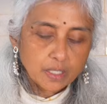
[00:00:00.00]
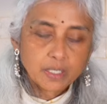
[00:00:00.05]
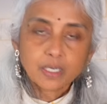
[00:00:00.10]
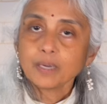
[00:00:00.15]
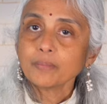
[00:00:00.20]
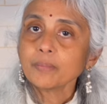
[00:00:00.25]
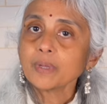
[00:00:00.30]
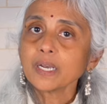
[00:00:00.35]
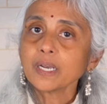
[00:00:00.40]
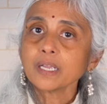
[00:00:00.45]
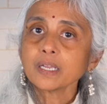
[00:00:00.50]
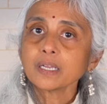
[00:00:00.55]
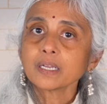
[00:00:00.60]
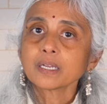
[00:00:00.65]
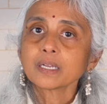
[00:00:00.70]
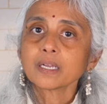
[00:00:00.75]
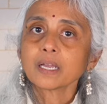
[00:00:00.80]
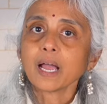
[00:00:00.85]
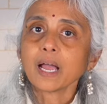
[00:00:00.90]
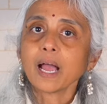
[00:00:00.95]
Turmeric,
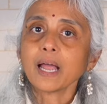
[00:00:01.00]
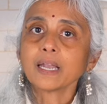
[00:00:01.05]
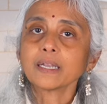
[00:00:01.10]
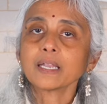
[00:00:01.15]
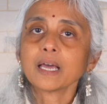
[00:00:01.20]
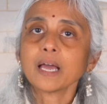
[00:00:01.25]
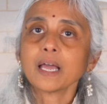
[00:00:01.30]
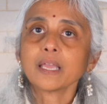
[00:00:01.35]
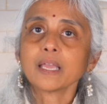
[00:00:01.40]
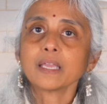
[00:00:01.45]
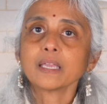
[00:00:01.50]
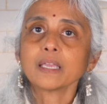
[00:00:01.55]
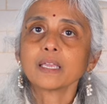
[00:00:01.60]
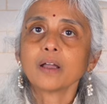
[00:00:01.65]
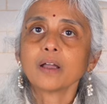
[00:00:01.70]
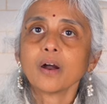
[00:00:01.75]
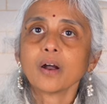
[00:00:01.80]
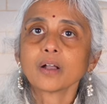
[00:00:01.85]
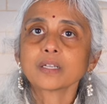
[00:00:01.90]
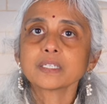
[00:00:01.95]

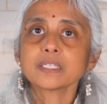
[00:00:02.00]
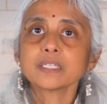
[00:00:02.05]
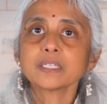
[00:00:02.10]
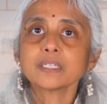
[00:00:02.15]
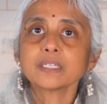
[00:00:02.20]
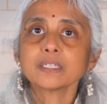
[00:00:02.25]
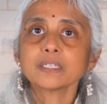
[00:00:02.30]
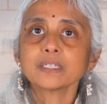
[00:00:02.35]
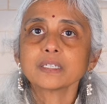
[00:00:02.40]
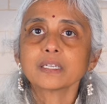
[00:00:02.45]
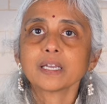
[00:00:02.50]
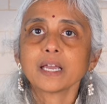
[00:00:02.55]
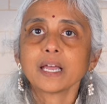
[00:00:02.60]
antioxidant,